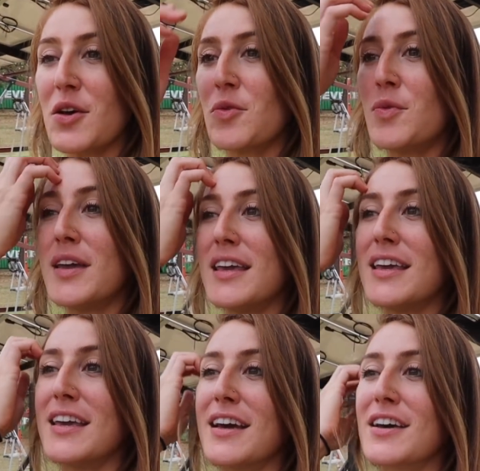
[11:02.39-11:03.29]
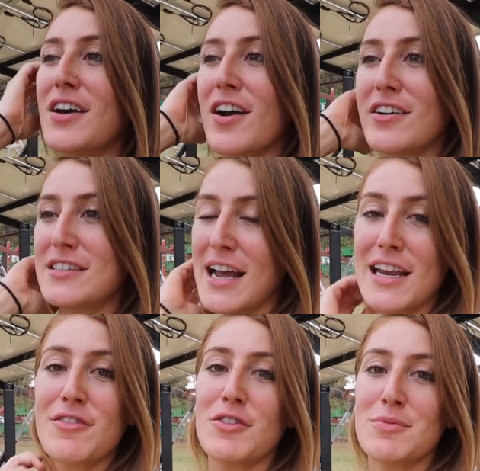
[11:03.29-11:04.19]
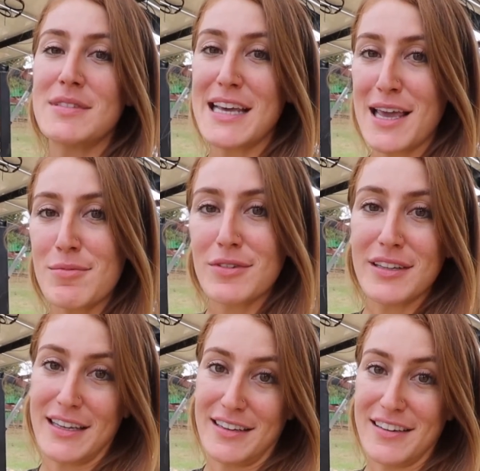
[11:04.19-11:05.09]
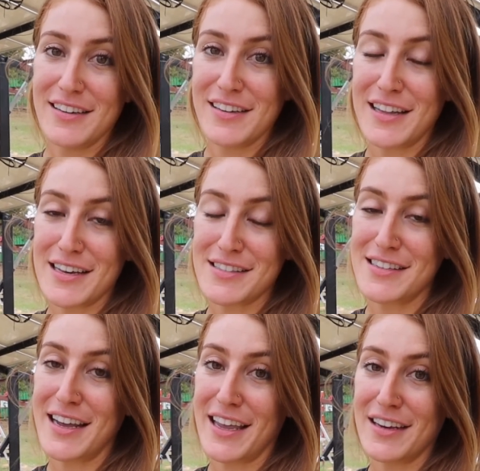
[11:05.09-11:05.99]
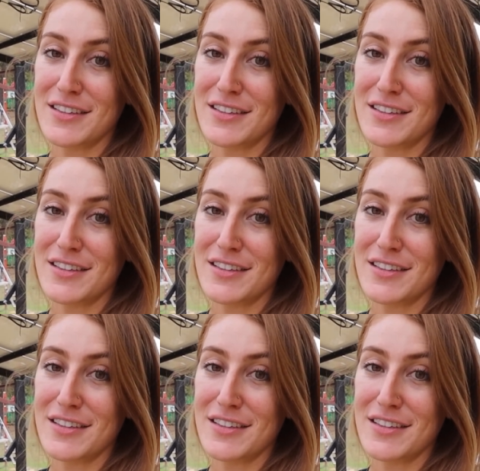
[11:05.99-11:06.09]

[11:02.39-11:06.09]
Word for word: We got our dining room table in last night.